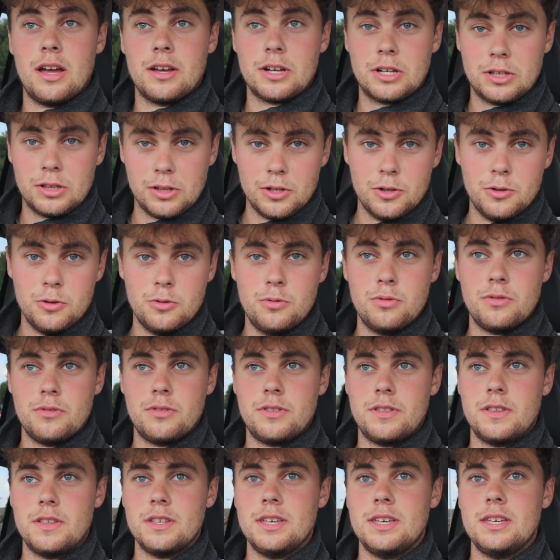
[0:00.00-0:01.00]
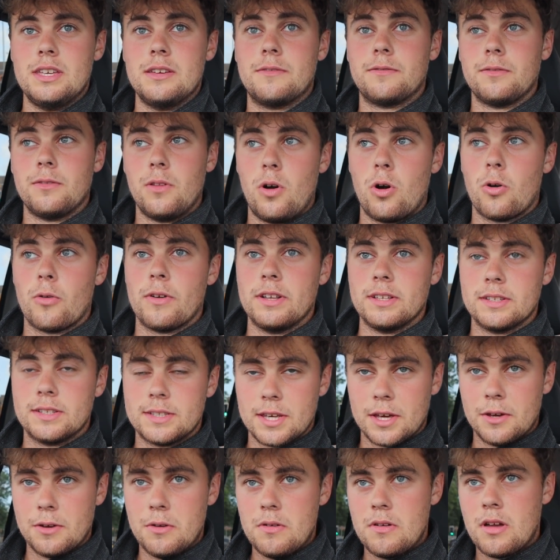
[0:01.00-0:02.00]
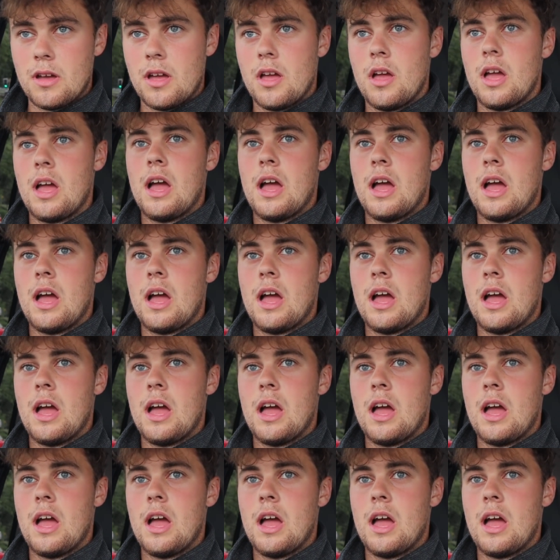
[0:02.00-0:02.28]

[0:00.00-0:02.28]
glue the flooring too.